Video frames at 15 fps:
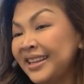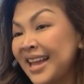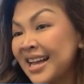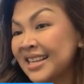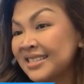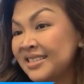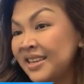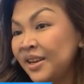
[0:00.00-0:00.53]

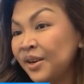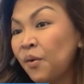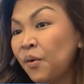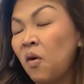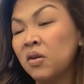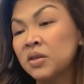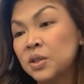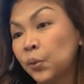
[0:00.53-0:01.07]
last year,
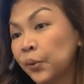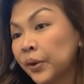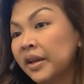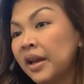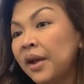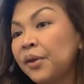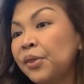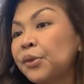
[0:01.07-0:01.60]
also
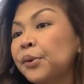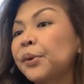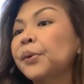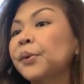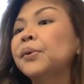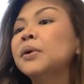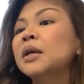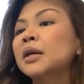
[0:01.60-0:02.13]
working
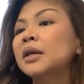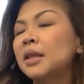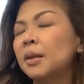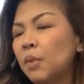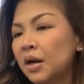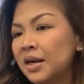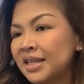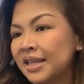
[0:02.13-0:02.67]
through the
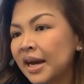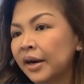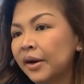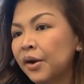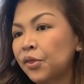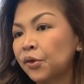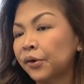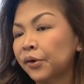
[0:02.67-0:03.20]

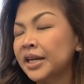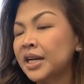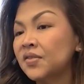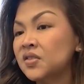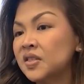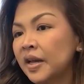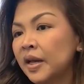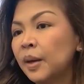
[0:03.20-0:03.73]
Monetary Authority
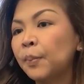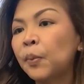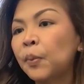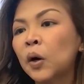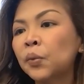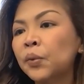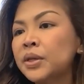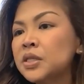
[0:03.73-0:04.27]
of
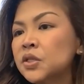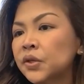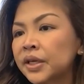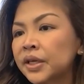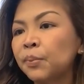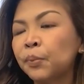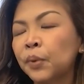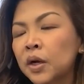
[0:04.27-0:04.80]
Singapore with
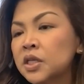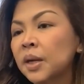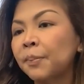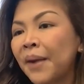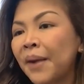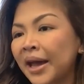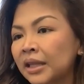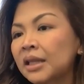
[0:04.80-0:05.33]
certain
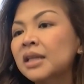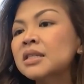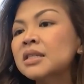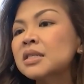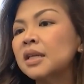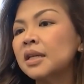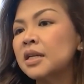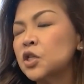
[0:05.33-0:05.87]
project
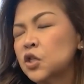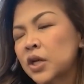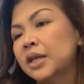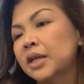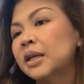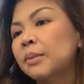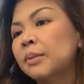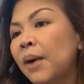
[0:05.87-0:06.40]
pilots
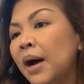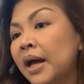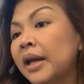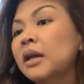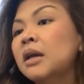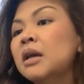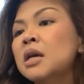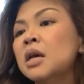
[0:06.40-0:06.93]
initiated
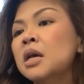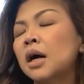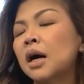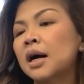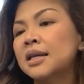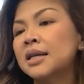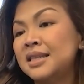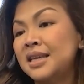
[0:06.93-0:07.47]
by
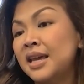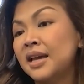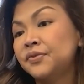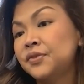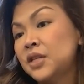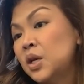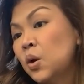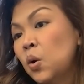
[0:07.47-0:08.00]

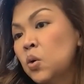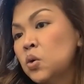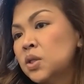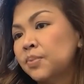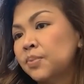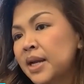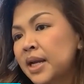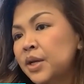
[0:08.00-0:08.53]
CFTO
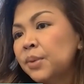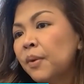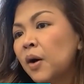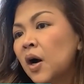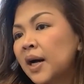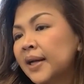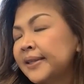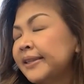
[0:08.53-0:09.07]
Sapnando
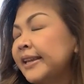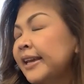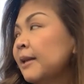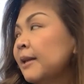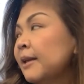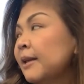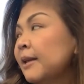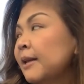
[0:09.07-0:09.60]
Mohanty.